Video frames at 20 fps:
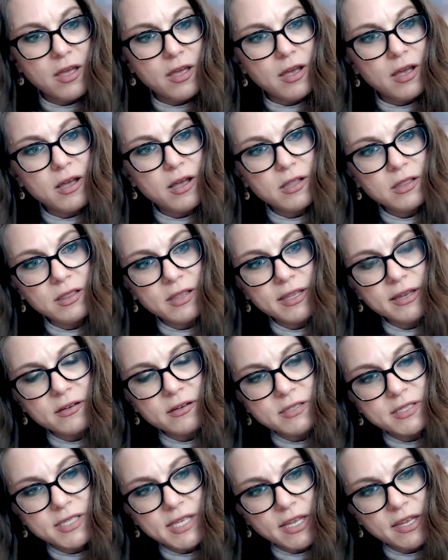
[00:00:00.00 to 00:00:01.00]
A little
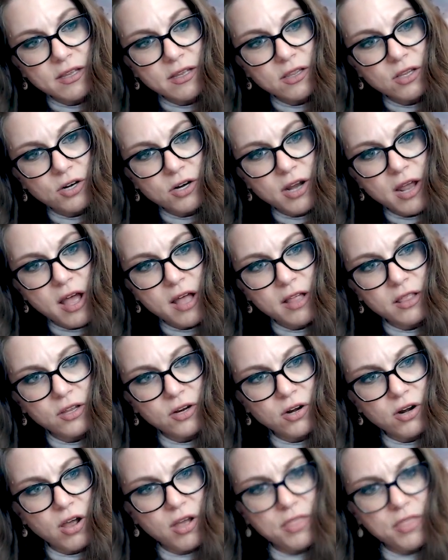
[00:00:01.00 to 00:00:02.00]
singular
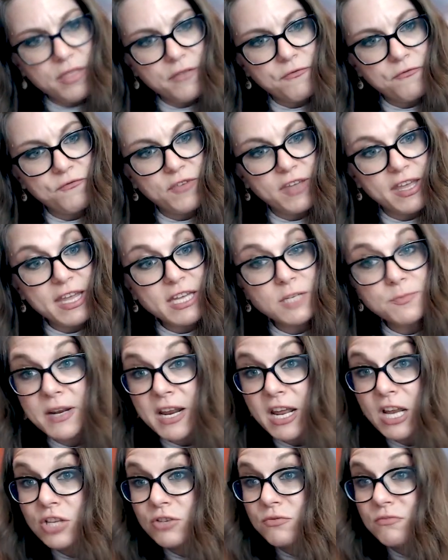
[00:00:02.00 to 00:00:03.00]
color on the feet, but
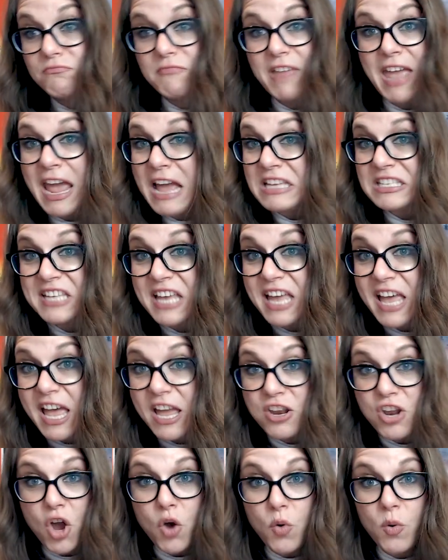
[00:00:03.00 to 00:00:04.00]
I can't say I
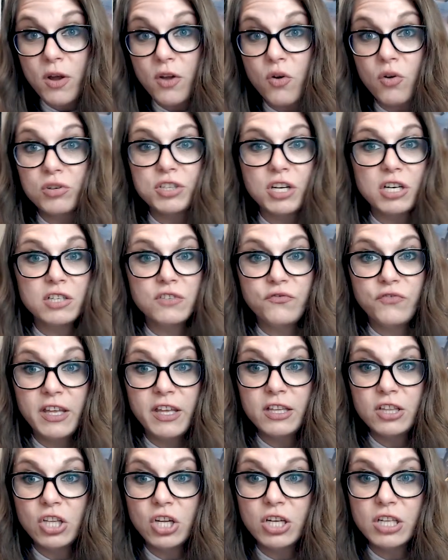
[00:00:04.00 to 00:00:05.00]
know what Goldar's
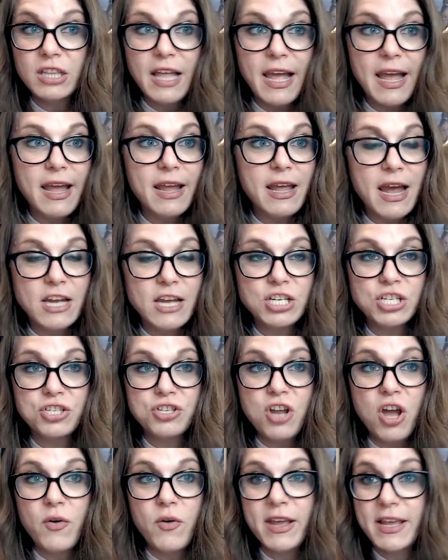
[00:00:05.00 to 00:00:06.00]
feet look like. I just
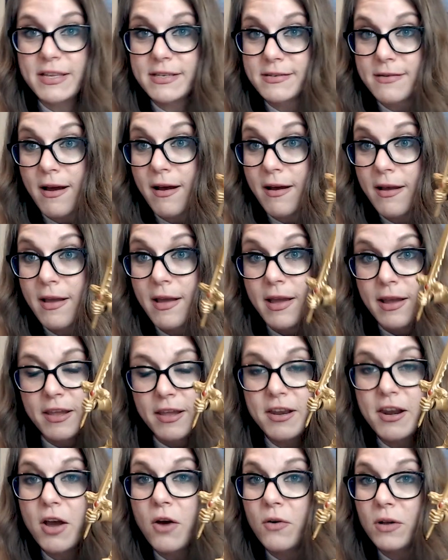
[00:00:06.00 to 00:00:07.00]
know he's not,
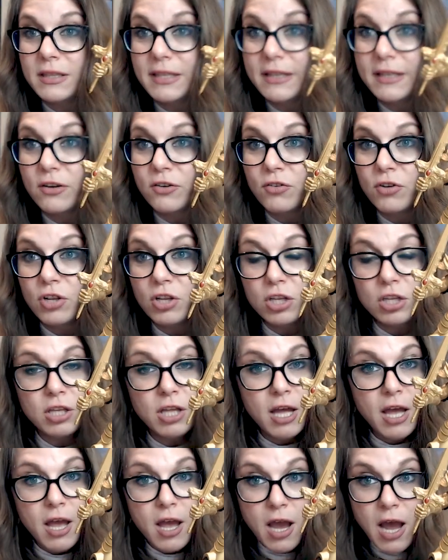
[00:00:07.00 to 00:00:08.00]
you know, a literal
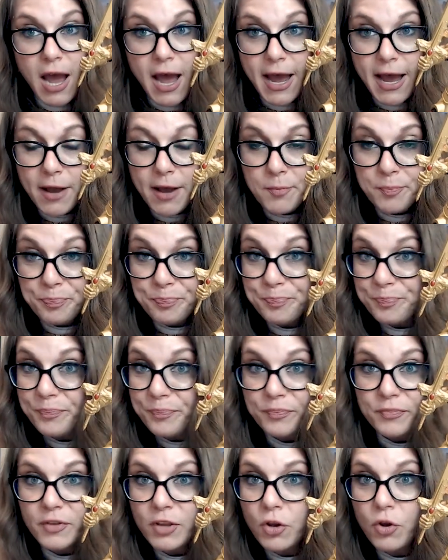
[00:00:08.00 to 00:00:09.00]
um,
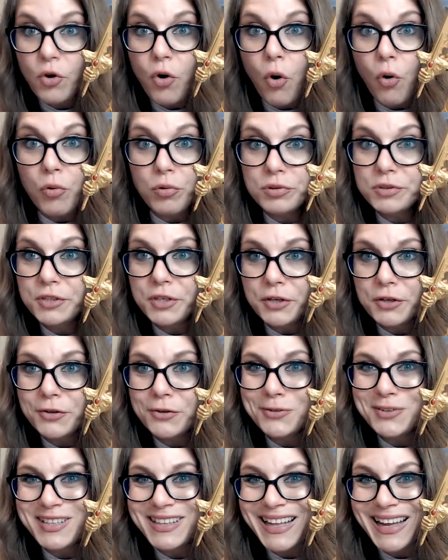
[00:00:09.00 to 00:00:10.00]
gold
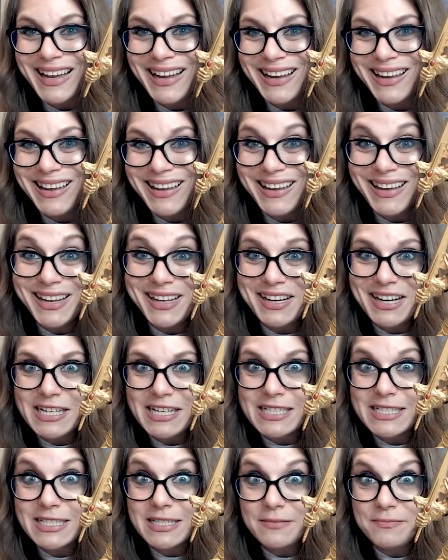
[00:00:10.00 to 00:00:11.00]
dude like in
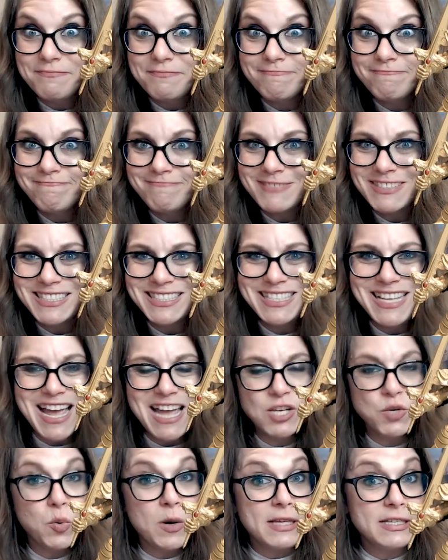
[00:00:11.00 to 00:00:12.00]
uh, that
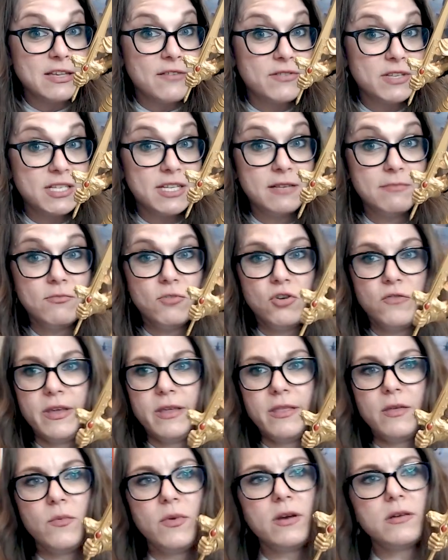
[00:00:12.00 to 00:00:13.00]
twenty seventeen movie
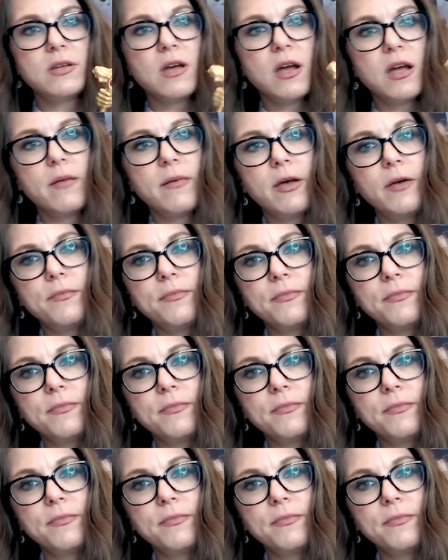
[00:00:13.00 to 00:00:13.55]
that we don't talk about.